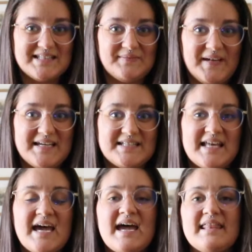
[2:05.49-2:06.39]
space
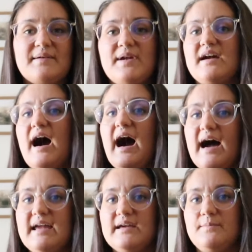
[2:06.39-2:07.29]
that make a
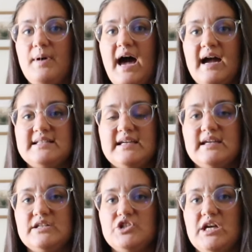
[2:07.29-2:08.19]
high impact and
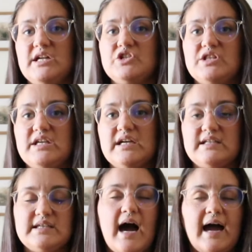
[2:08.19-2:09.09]
can change the
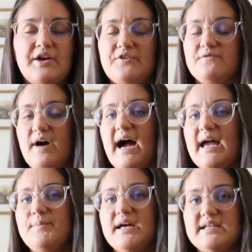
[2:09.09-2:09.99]
entire
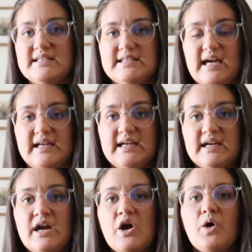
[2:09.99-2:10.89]
vibe and aesthetic
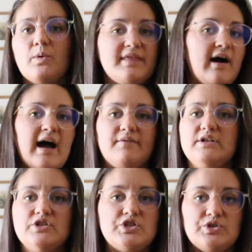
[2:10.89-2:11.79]
without having
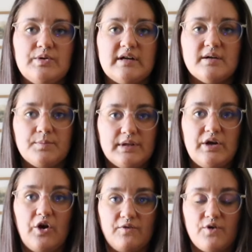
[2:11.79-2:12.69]
to do a
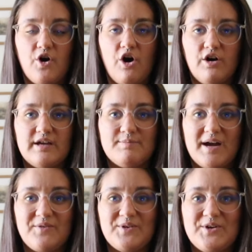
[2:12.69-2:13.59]
complete overhaul in
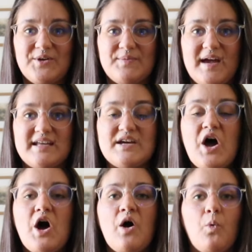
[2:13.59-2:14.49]
my room. And
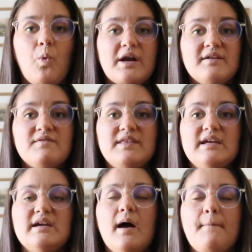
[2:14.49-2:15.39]
one of
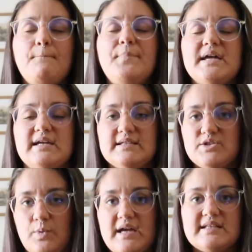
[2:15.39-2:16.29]
the
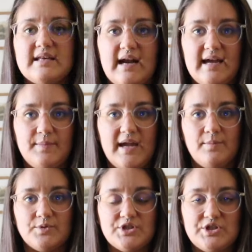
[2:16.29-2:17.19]
biggest ways that I am
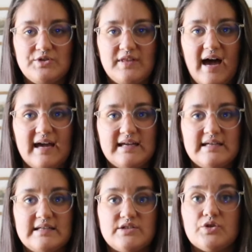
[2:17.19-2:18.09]
able to do that
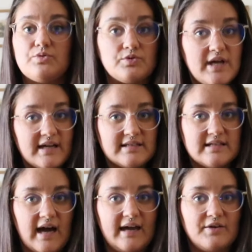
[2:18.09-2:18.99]
is through
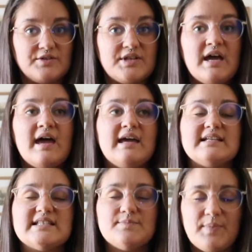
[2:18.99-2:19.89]
textiles,
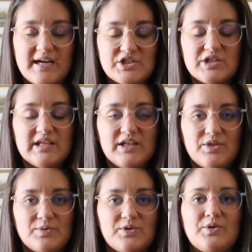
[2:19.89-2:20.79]
especially
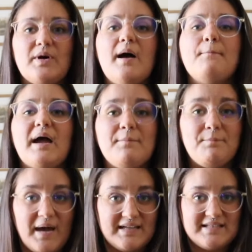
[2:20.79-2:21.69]
through my
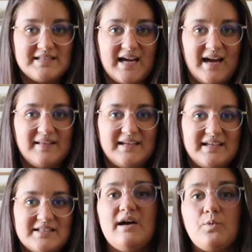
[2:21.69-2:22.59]
bed
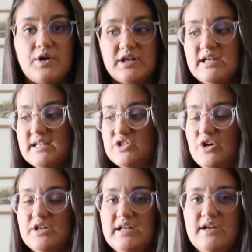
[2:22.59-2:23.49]
styling. And we're gonna get
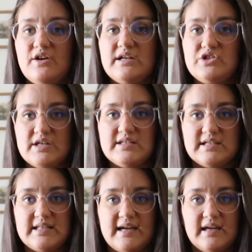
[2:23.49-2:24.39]
started here in just a
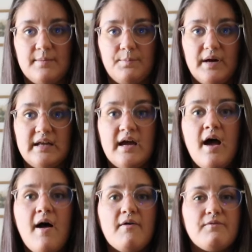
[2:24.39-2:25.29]
second, but
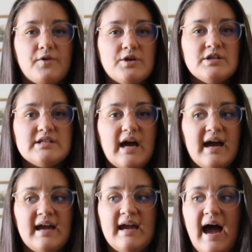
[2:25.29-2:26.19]
first,
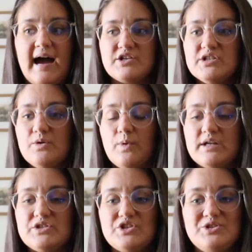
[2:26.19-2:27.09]
I actually
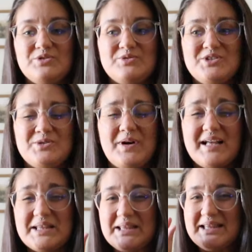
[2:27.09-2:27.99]
want to do
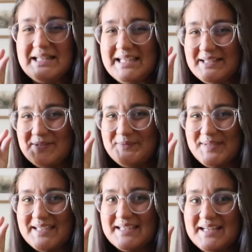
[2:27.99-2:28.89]
a little
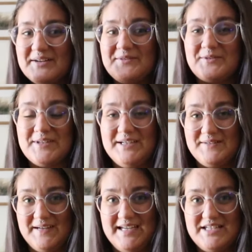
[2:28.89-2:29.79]
bit of
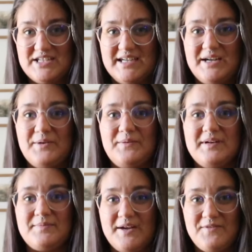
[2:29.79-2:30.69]
rearranging with my